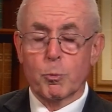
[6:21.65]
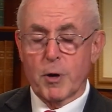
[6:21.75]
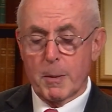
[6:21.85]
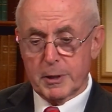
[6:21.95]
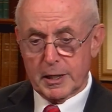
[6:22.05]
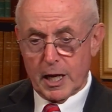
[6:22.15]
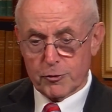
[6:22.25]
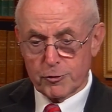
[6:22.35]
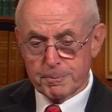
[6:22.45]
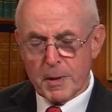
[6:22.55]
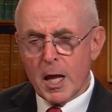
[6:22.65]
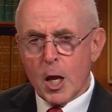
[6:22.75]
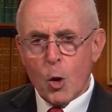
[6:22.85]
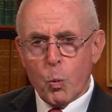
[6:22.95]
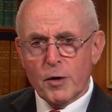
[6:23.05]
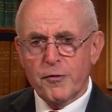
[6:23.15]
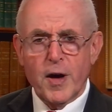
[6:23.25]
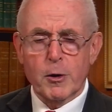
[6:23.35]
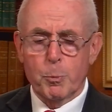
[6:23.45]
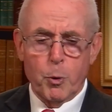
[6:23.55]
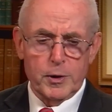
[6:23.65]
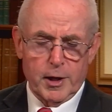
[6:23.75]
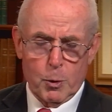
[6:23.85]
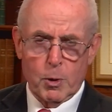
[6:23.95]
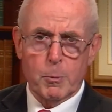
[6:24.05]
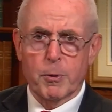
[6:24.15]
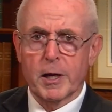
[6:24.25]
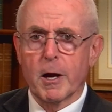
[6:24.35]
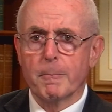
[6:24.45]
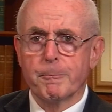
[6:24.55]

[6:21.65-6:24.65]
property taxes. One final point that I want to bring up.